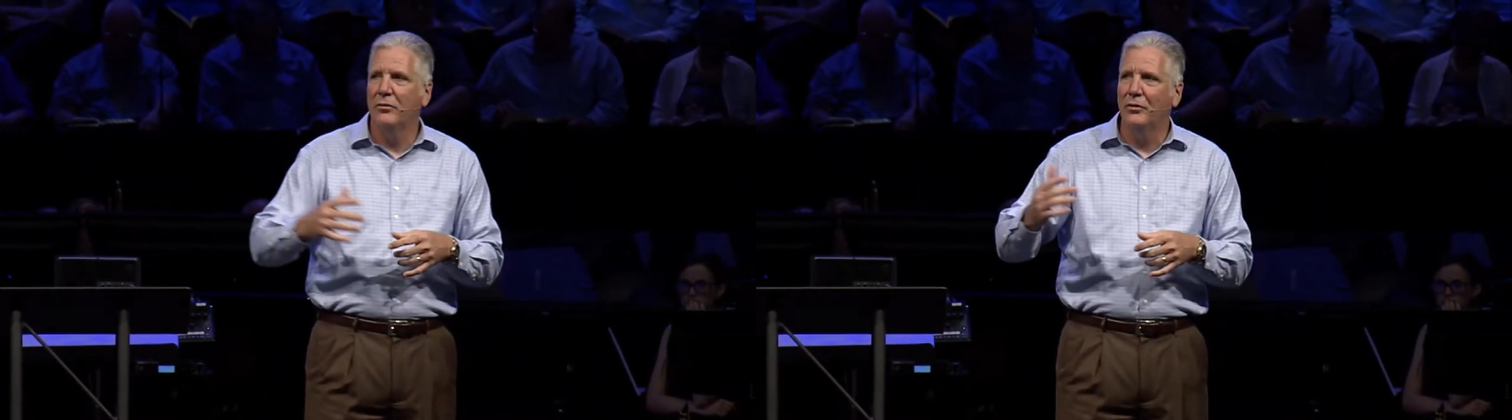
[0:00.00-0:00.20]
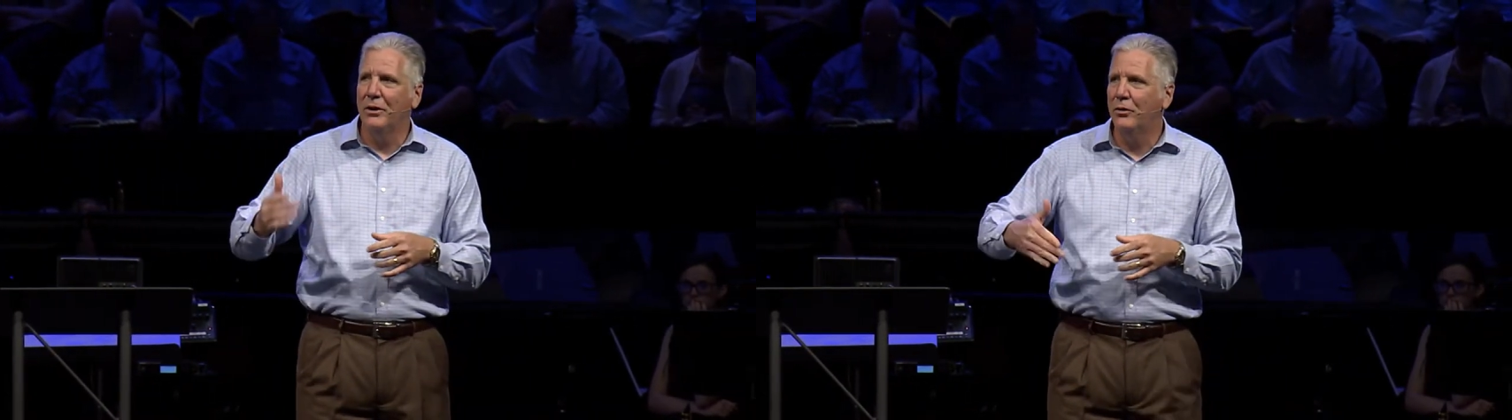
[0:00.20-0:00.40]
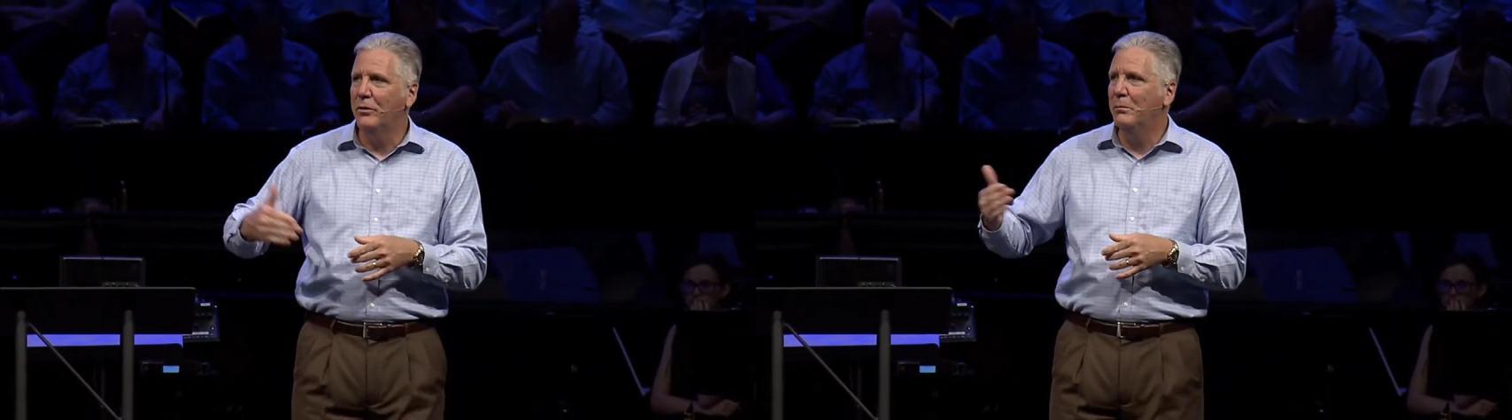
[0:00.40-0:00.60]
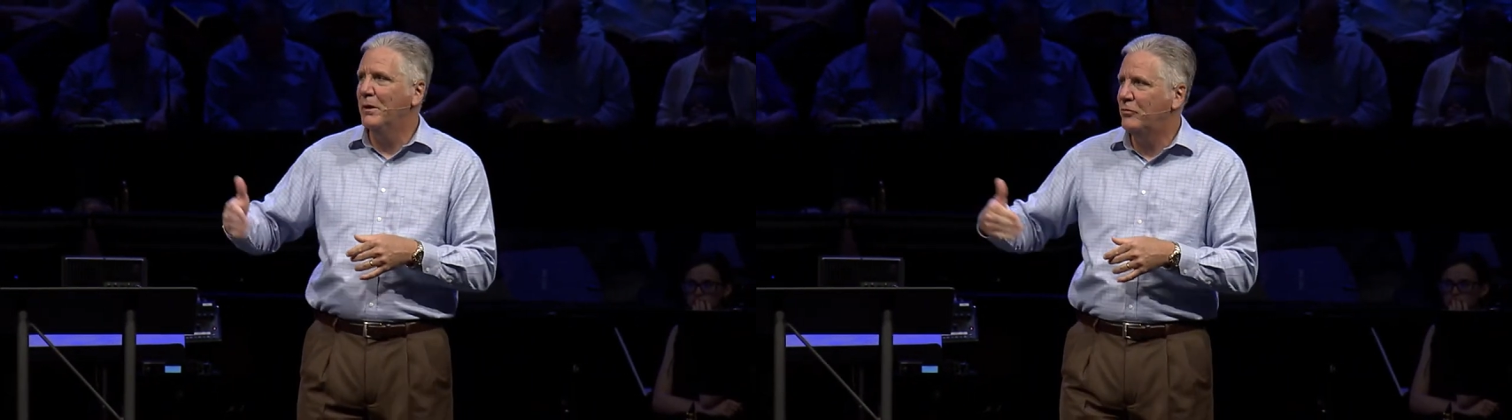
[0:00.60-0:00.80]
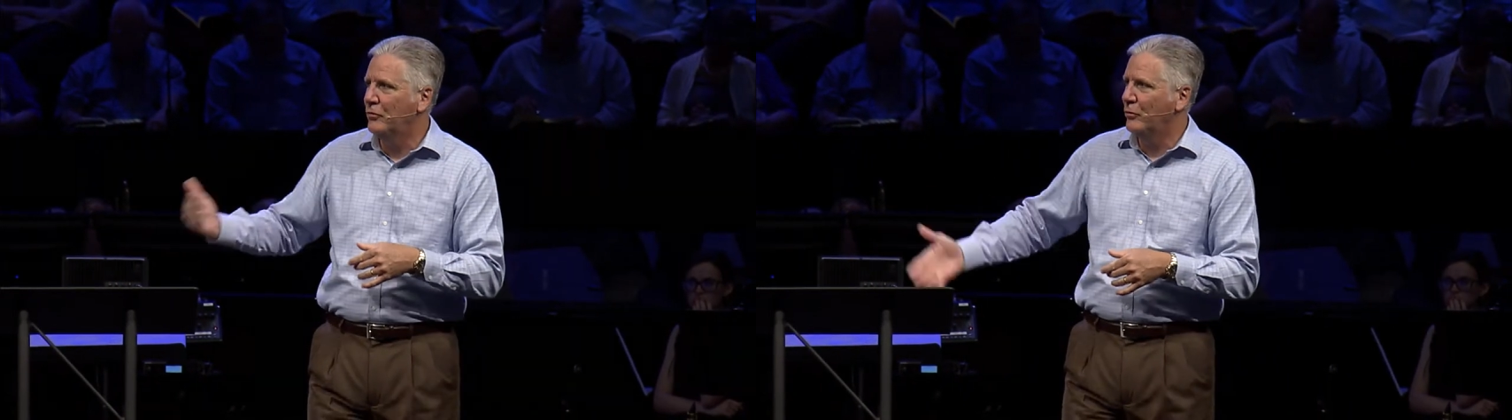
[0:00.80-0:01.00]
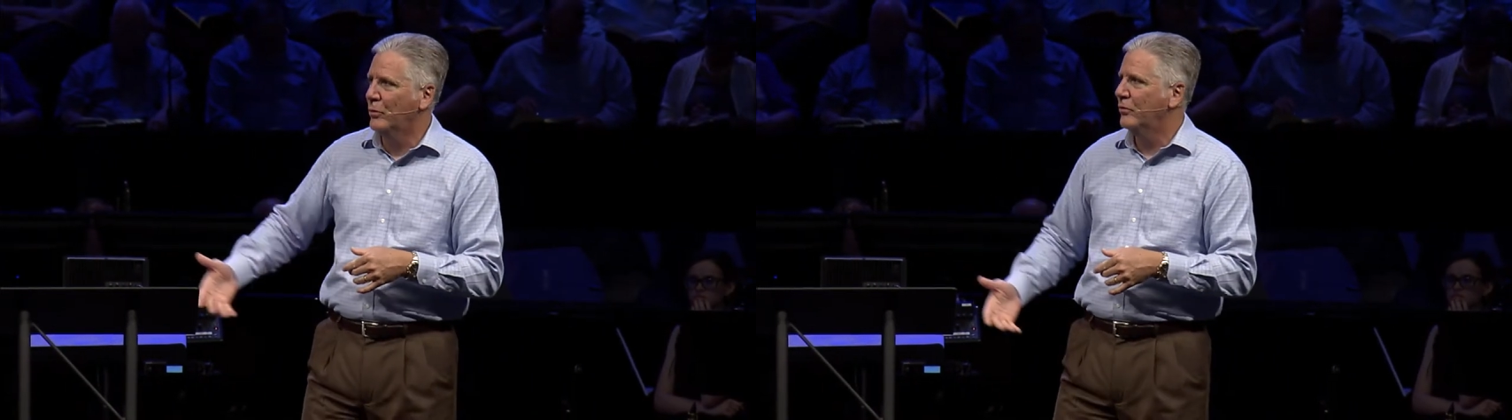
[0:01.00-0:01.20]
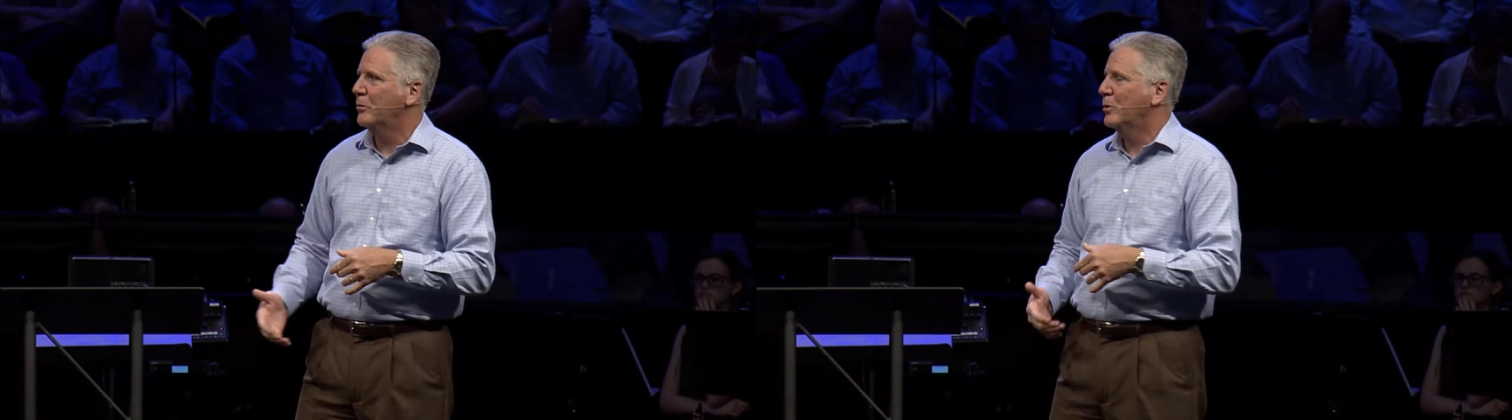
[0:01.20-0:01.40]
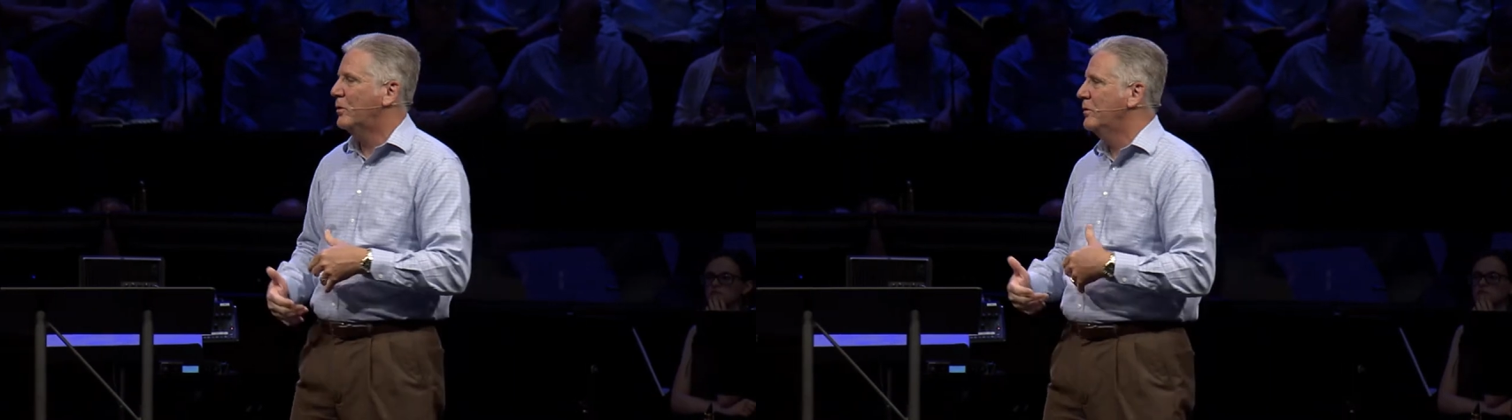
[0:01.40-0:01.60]
that he couldn't mention Jerusalem
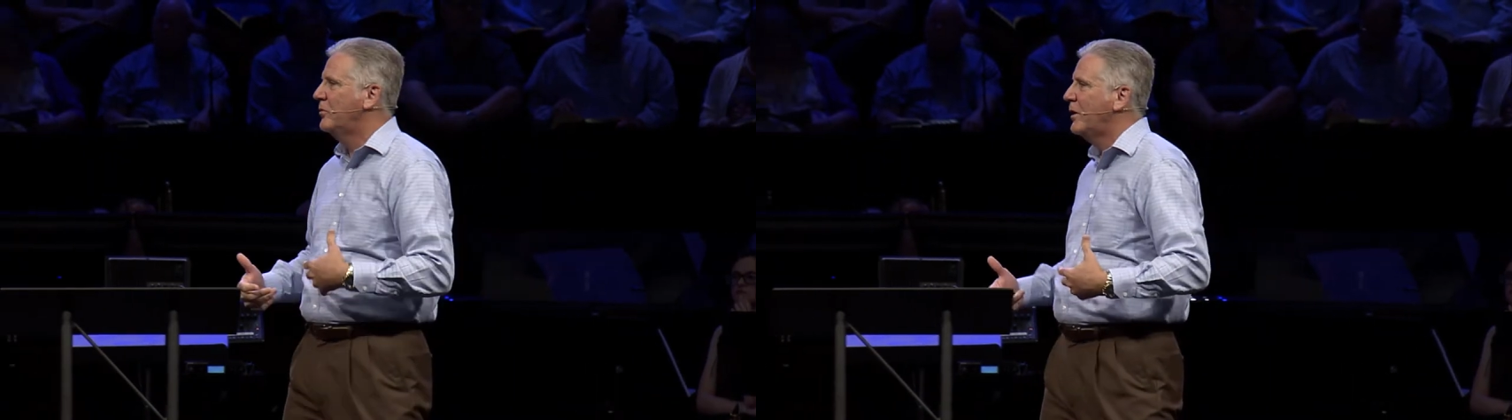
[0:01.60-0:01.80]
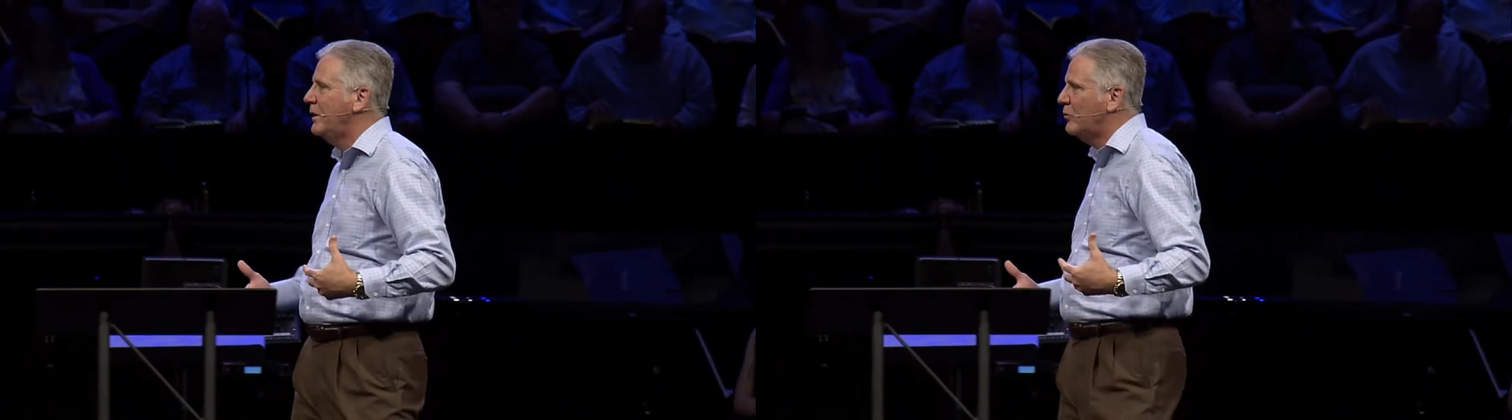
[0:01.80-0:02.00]
or couldn't say he's